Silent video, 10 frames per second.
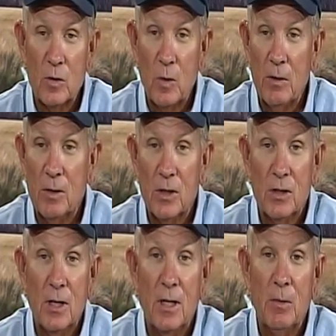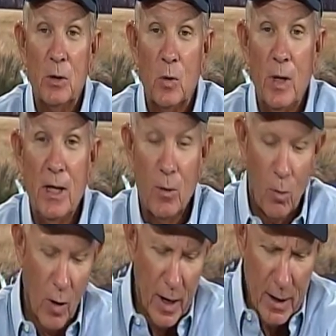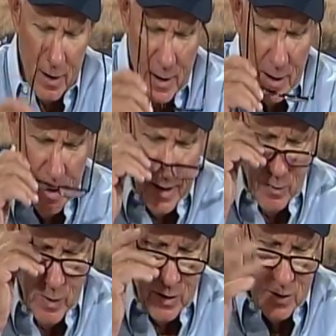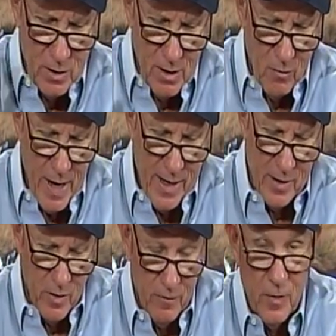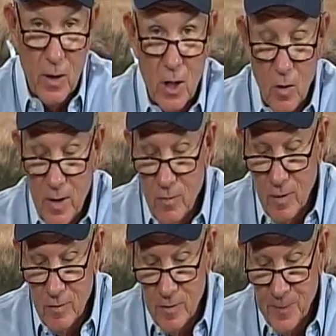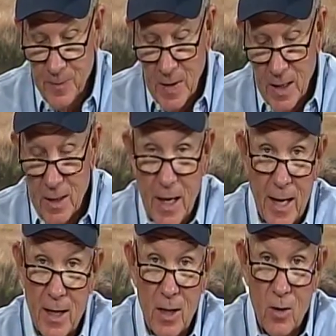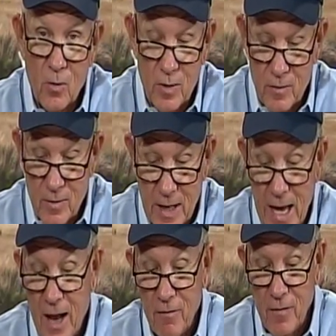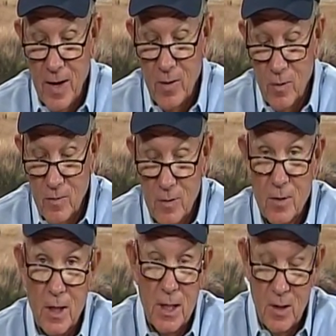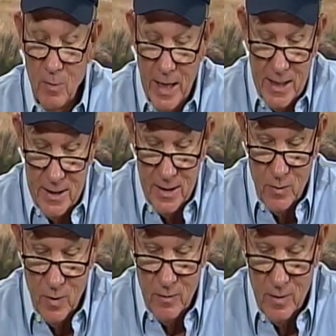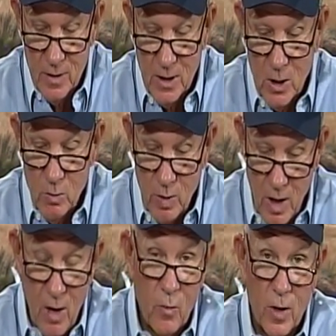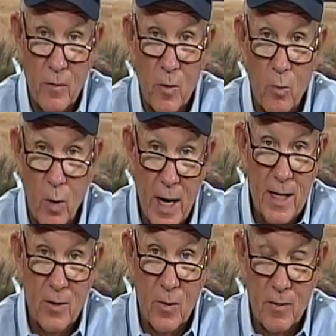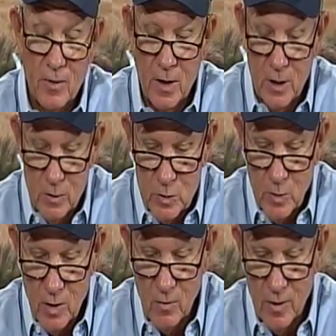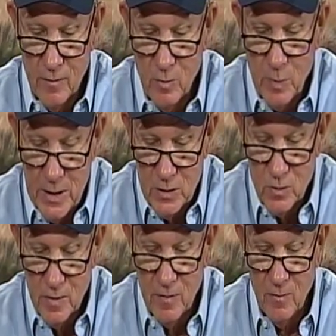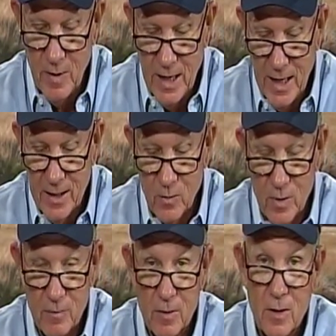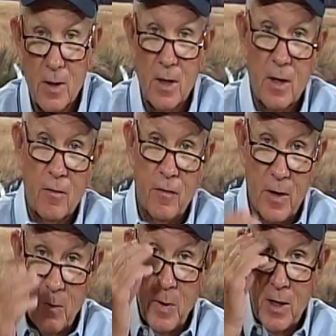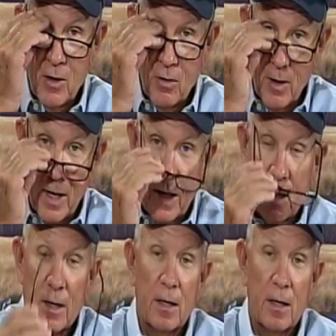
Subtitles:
We were just sitting here between the break, and we just started rattling off the Cody River, the Anclote River, the Alafai River, the Little Manatee River, Palm River, Braden River, Hillsborough River, Peace River, Myakka River, Philippi Creek,